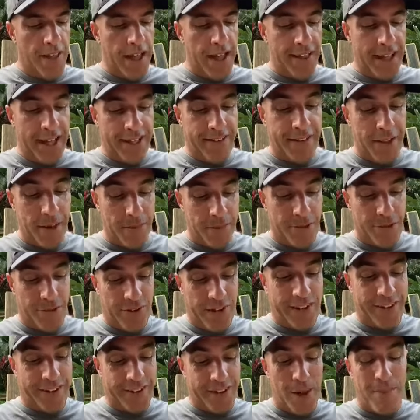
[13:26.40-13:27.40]
on that. That's number
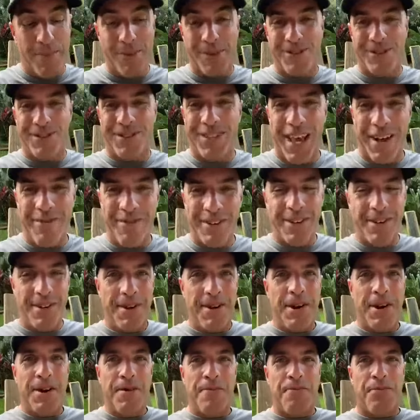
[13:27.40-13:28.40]
six. Number seven
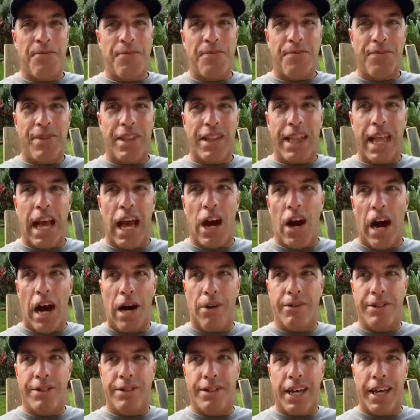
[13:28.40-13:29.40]
now,
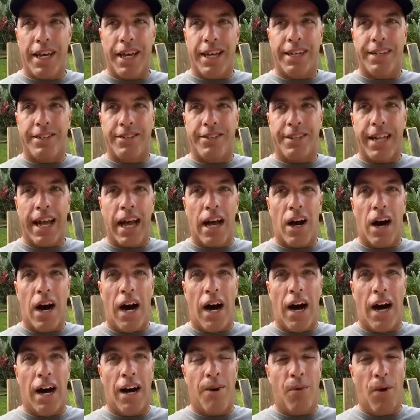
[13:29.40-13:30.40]
I would say is now
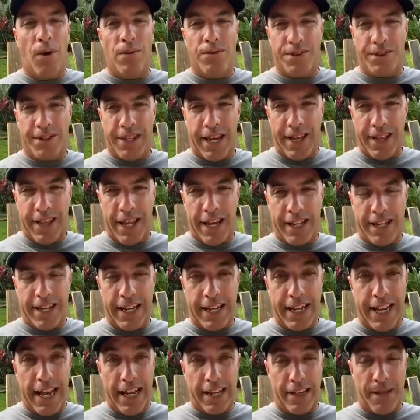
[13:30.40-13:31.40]
I won't say that
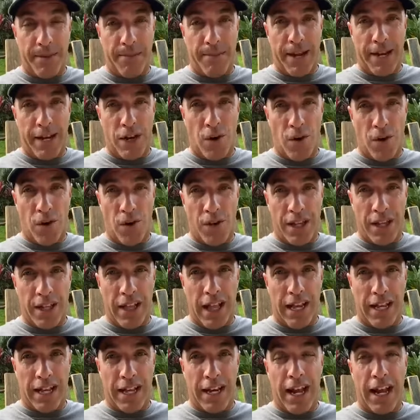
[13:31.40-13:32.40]
to get to bed early.
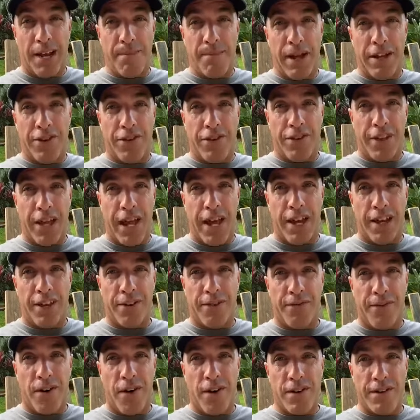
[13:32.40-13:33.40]
Like, and I mentioned that
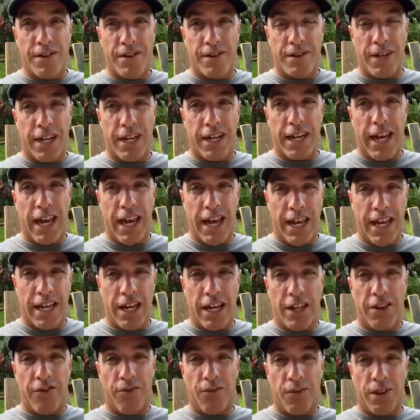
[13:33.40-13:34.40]
as far as like,
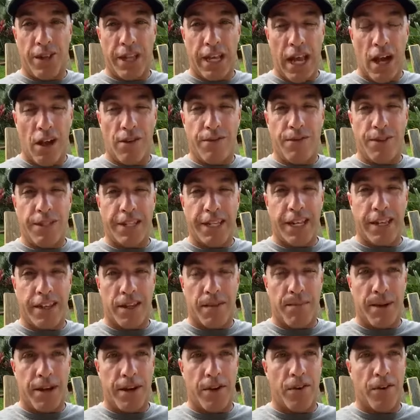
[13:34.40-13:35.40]
hey, it's really helpful to get
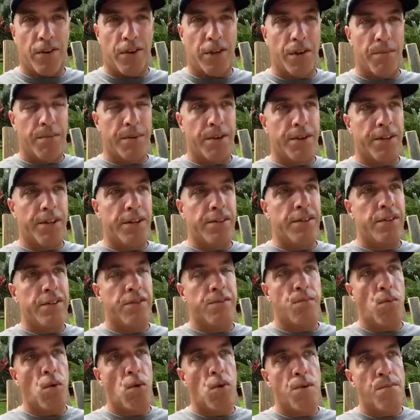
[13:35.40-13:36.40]
to bed early. But this
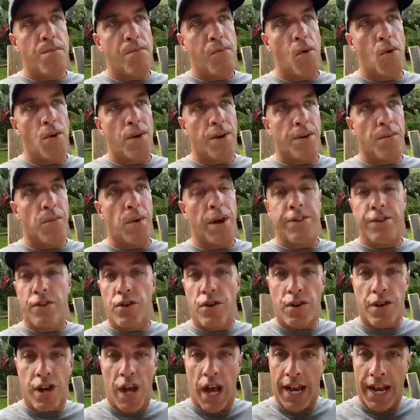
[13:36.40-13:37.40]
is more important. Whether
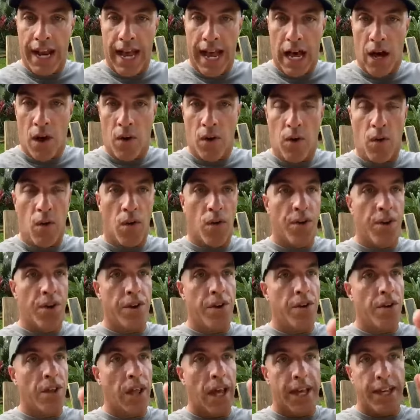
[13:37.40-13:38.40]
you're a night owl or
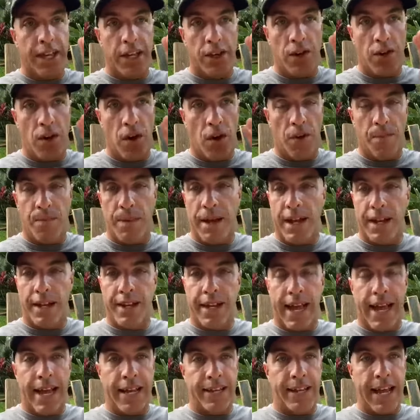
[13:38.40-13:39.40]
you're like you go to
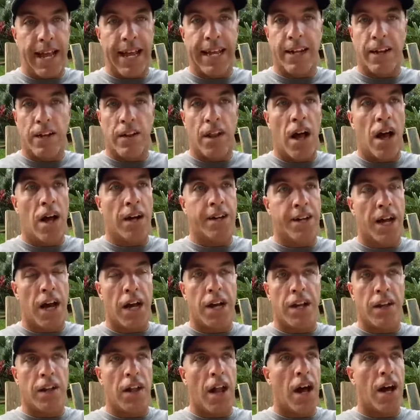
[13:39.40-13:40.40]
bed at eight o'clock,
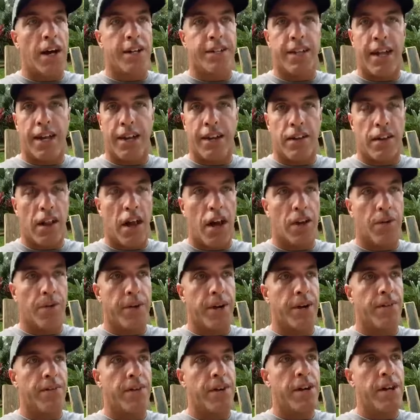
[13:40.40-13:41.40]
nine o'clock, ten o'clock,
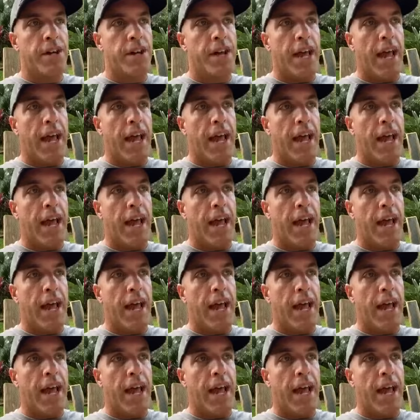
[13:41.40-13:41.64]
whatever,